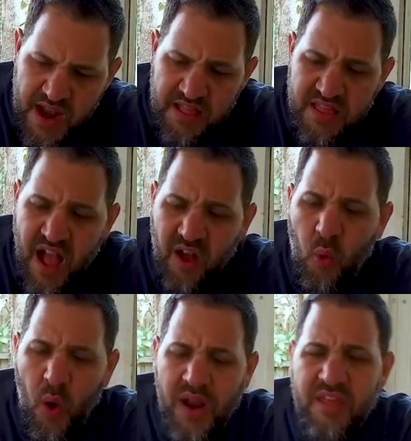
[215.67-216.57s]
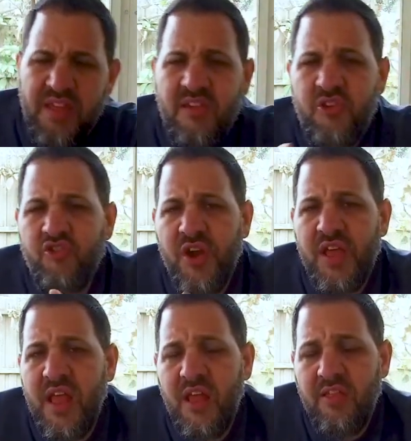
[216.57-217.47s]
It's not quite as easy
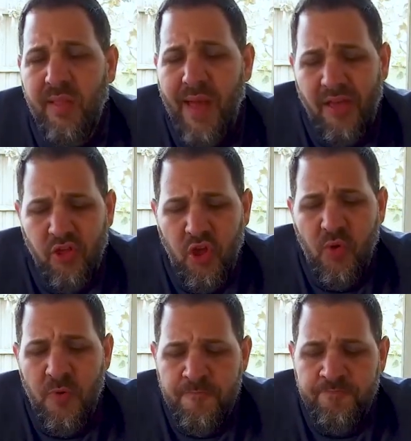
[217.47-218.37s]
drinking as the last two,